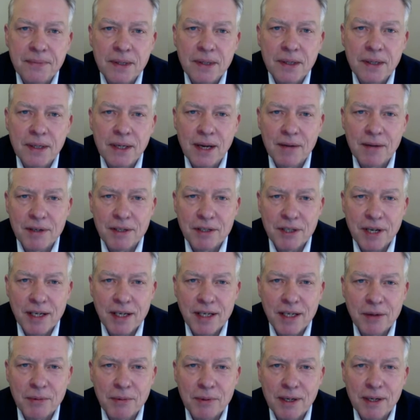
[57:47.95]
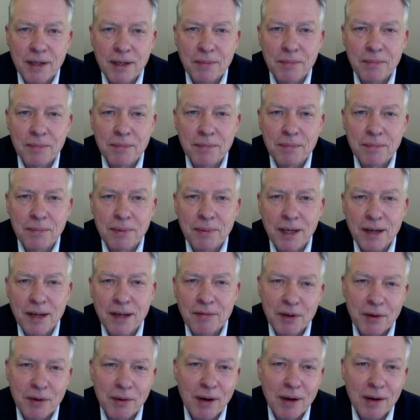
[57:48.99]
had ever genuinely believed
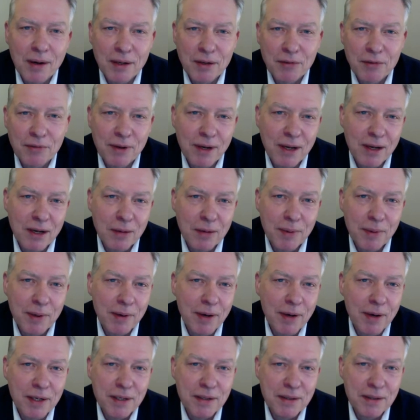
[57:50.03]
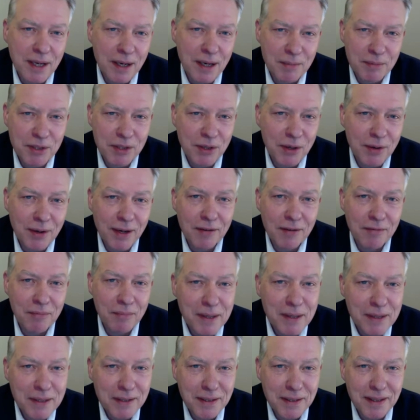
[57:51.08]
or argued for lower immigration, then I'm sorry I've
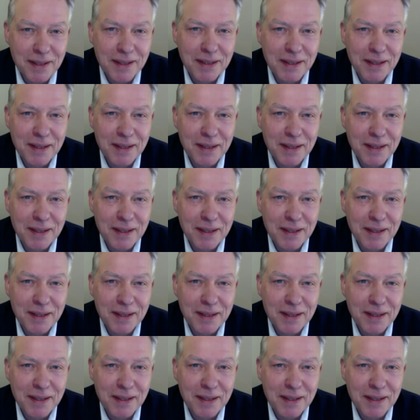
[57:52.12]
missed it.